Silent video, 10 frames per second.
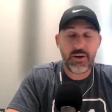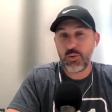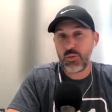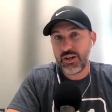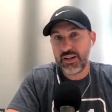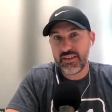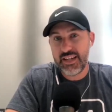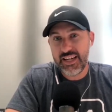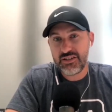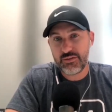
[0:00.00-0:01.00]
They were number one in
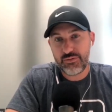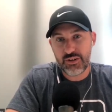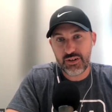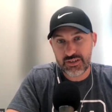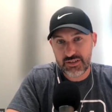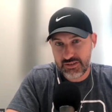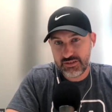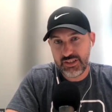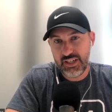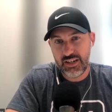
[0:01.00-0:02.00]
the nation for
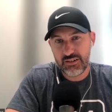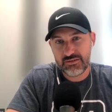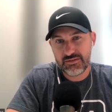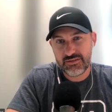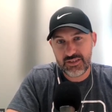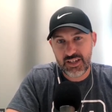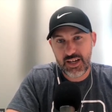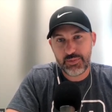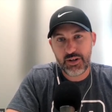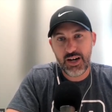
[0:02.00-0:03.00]
you know a
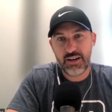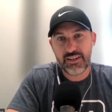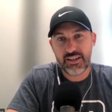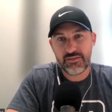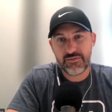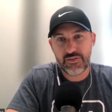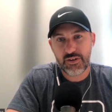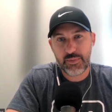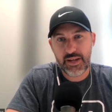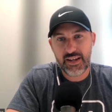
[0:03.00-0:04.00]
cup of coffee
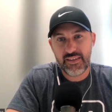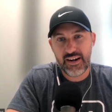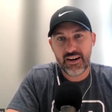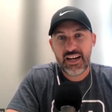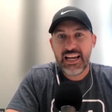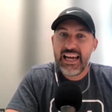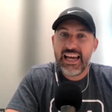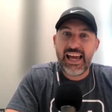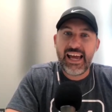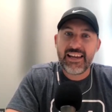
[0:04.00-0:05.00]
for a minute there, yeah.
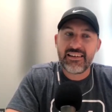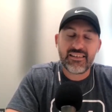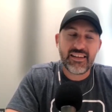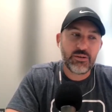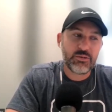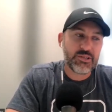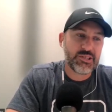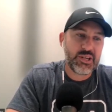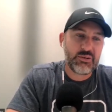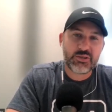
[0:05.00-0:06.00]
and it
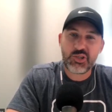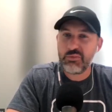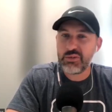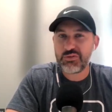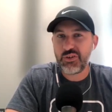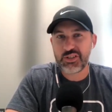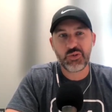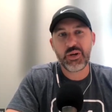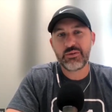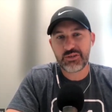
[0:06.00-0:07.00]
was it was so much fun.
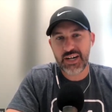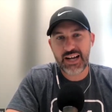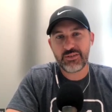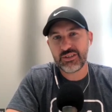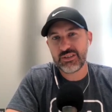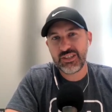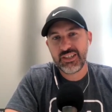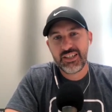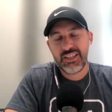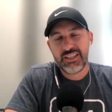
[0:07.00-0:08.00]
So we would travel
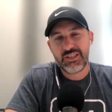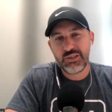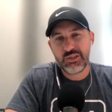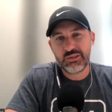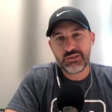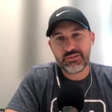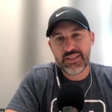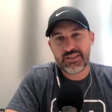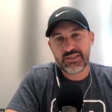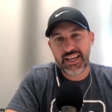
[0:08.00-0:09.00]
to
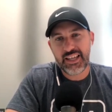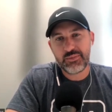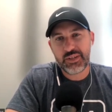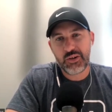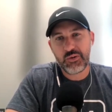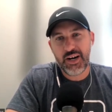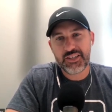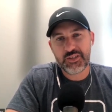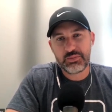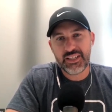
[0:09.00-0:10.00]
Winston-Salem to go
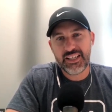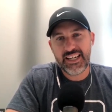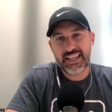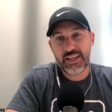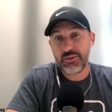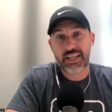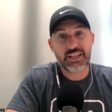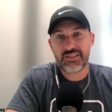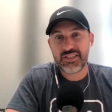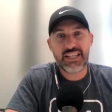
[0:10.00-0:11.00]
watch him play, and he would
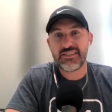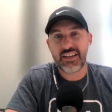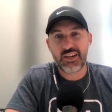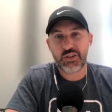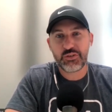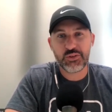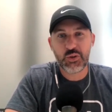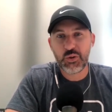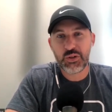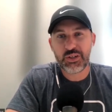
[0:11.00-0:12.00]
get us seats like on the
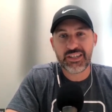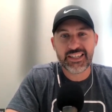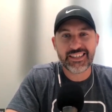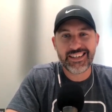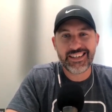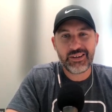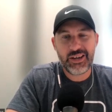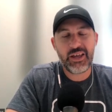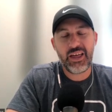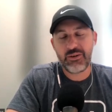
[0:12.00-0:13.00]
floor, and
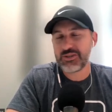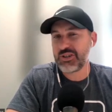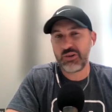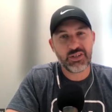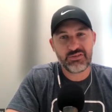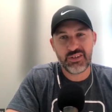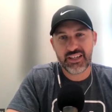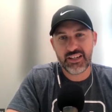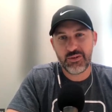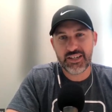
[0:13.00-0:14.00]
it was so much fun